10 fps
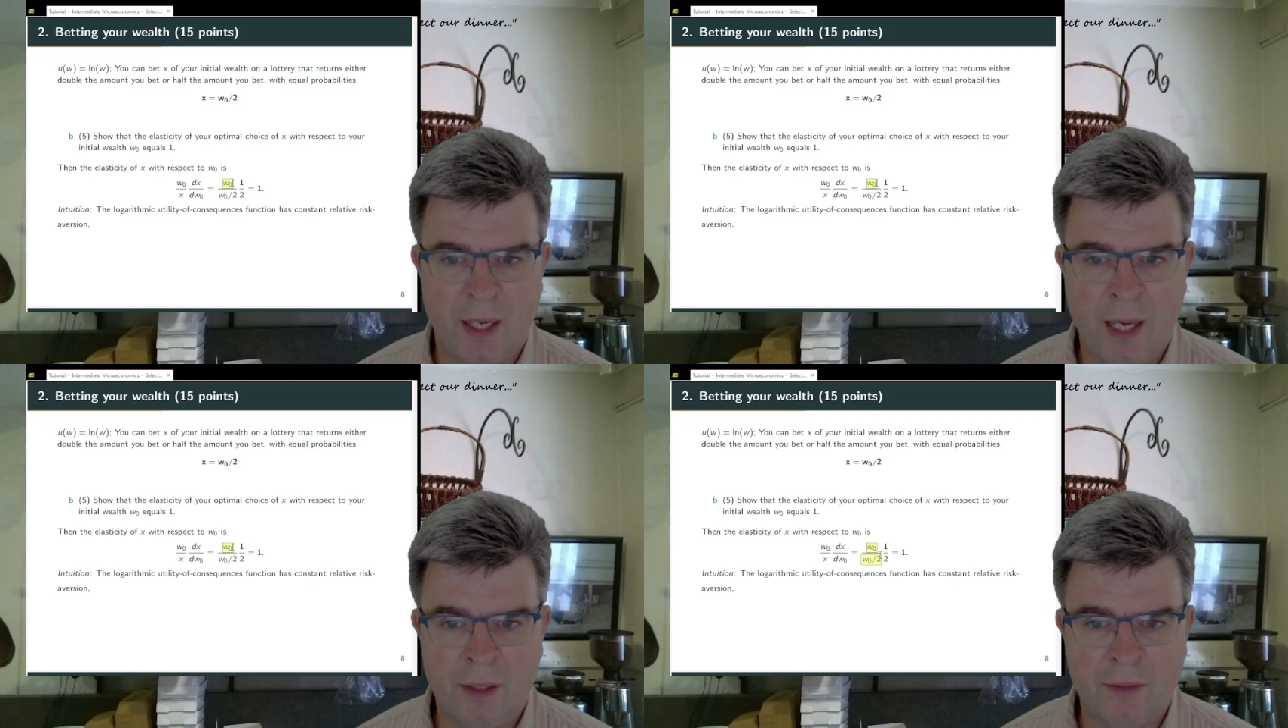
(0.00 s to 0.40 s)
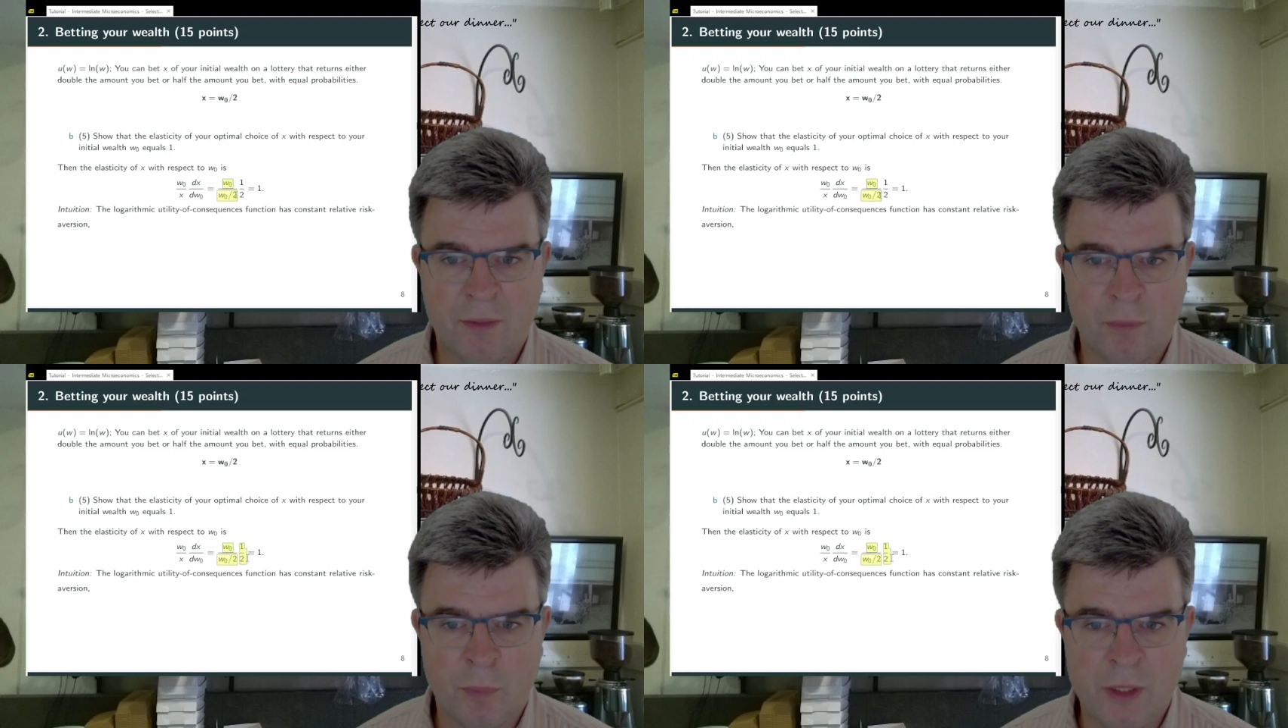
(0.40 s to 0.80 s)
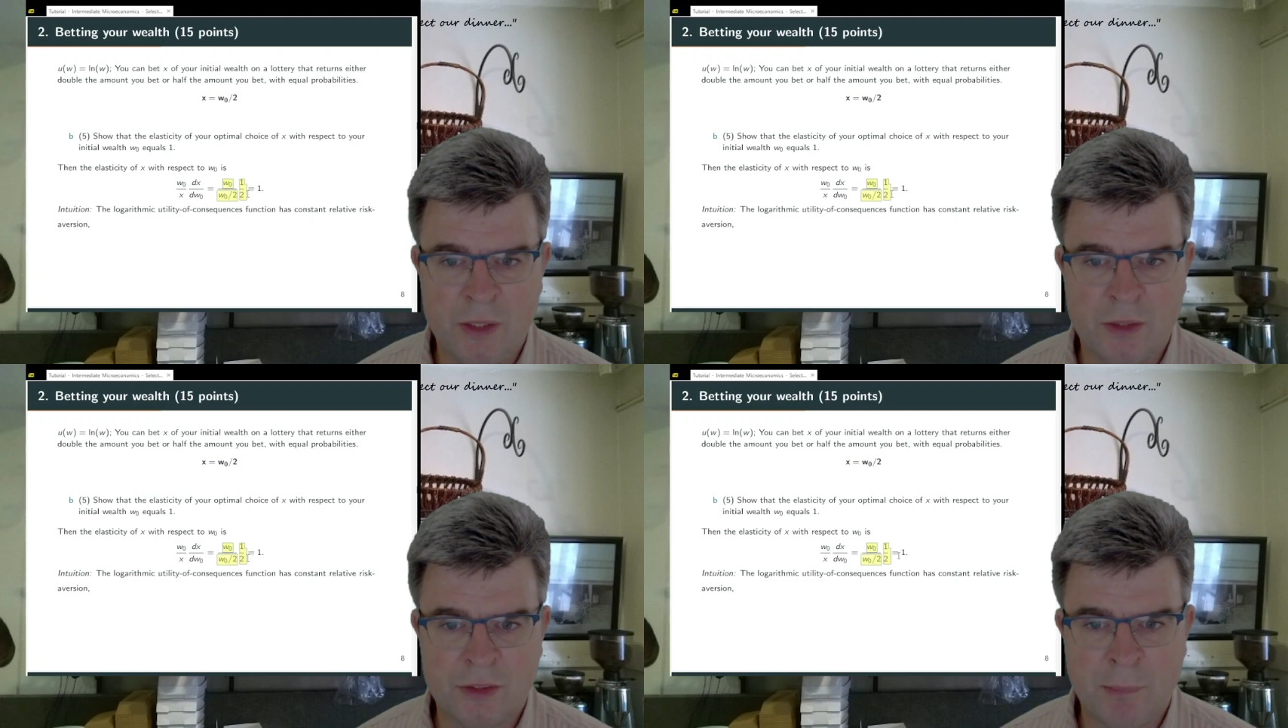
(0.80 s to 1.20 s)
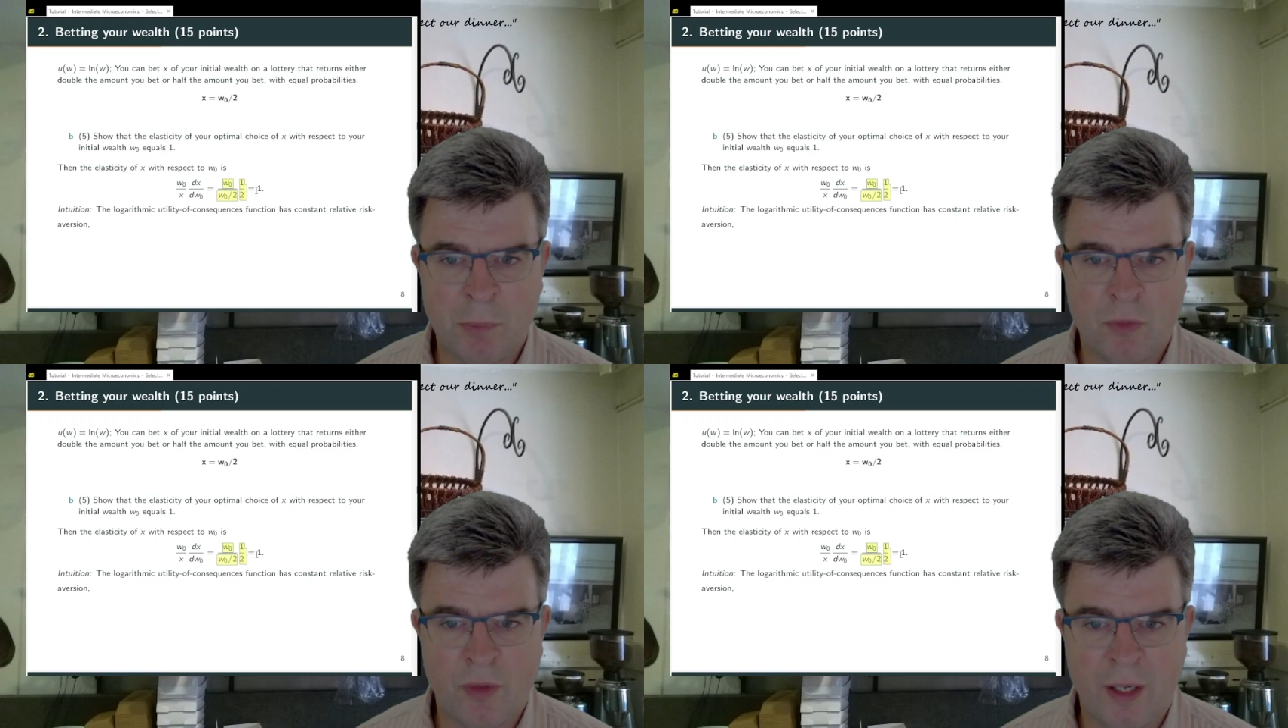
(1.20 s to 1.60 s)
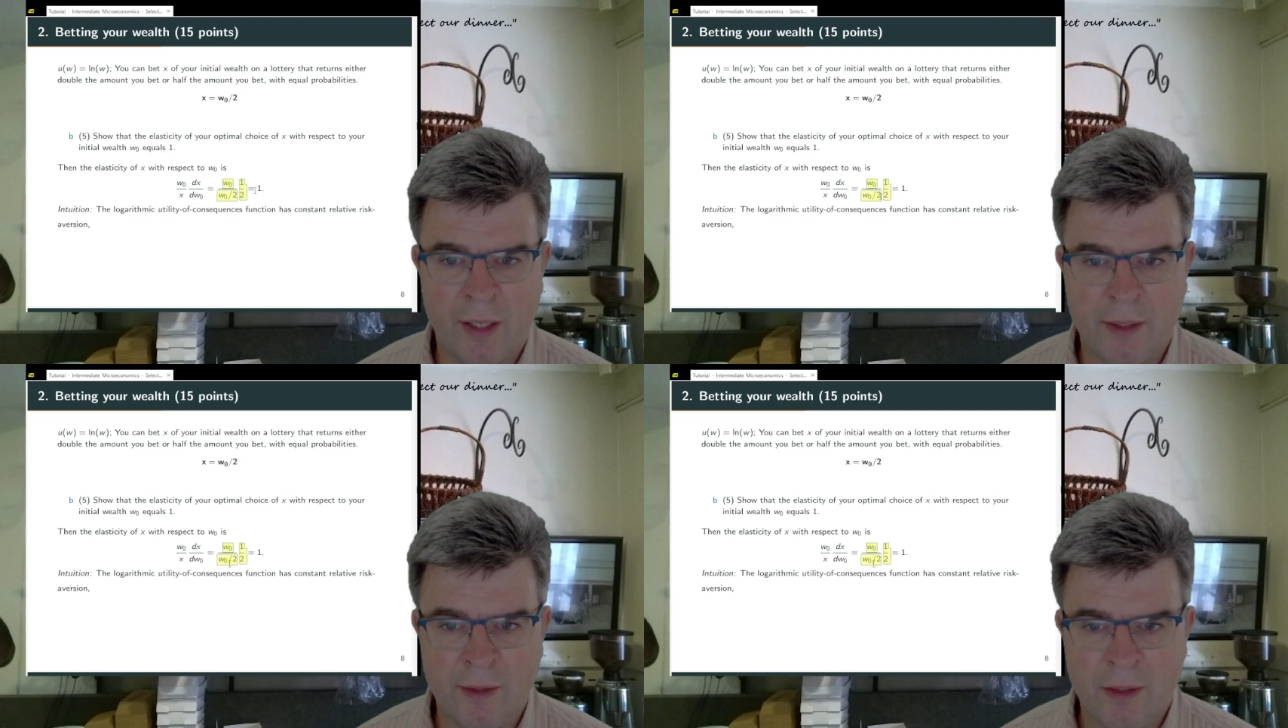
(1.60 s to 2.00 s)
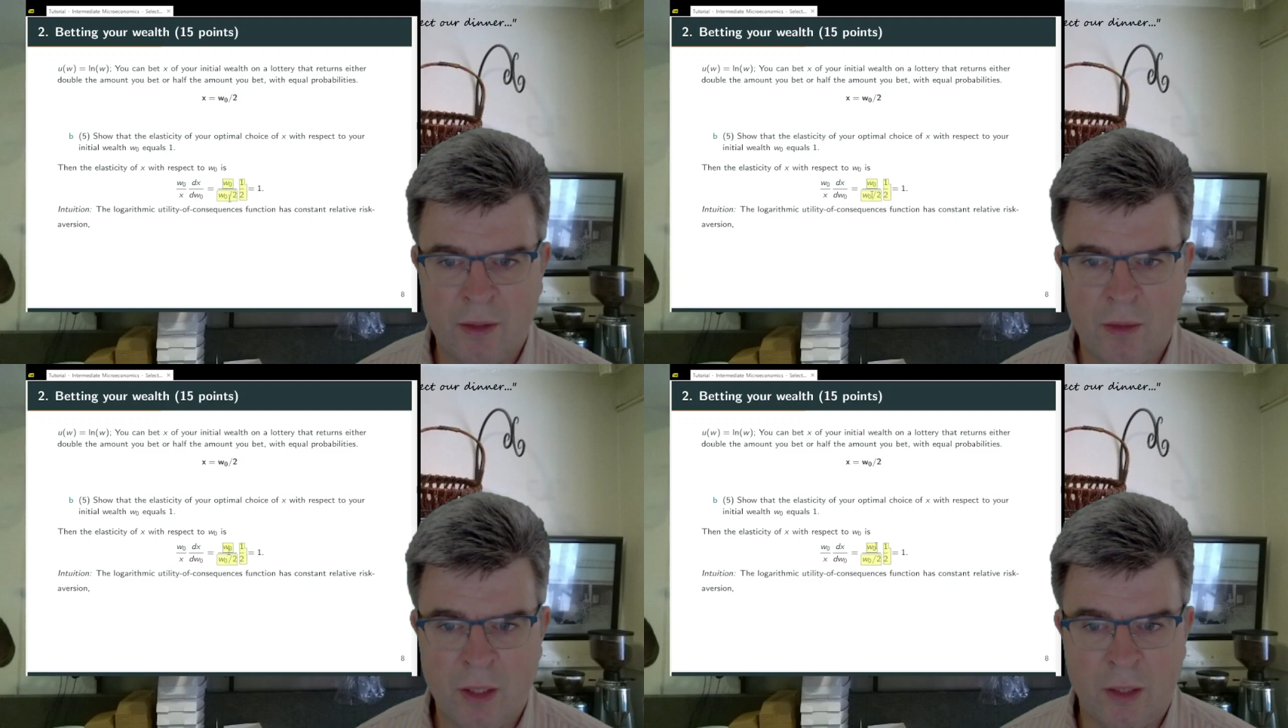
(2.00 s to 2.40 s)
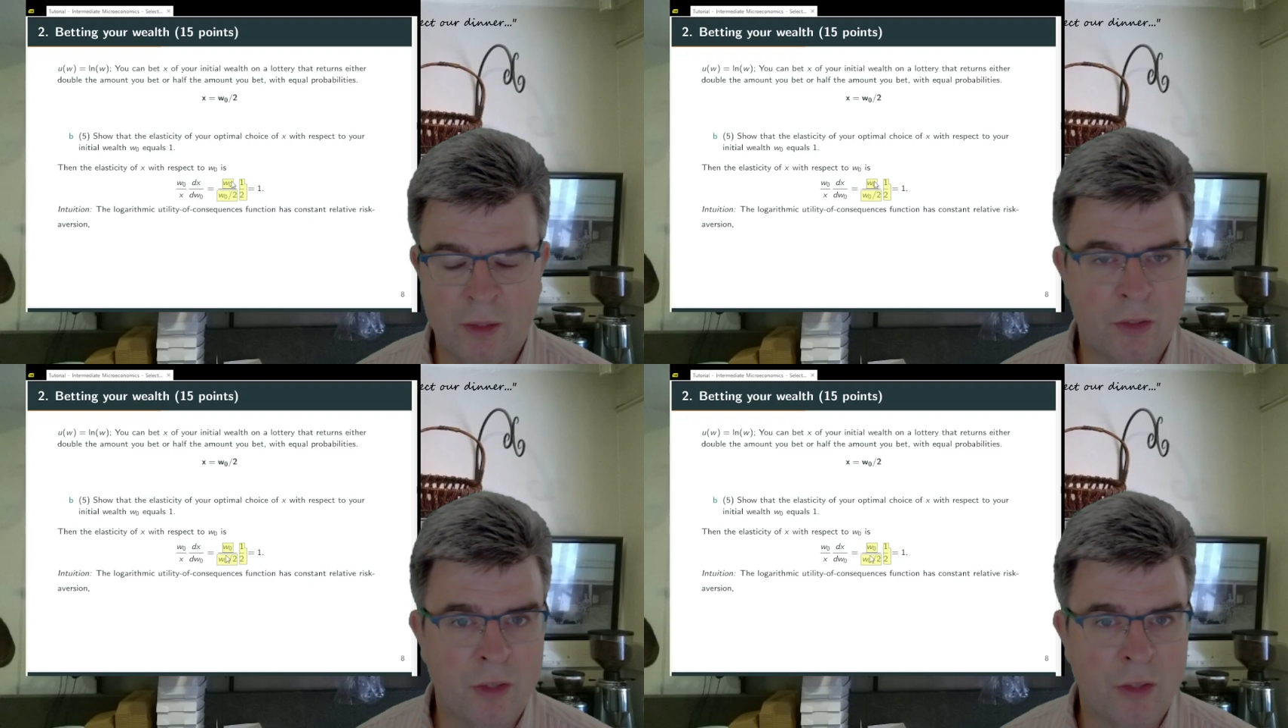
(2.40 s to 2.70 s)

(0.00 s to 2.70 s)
And we simplify the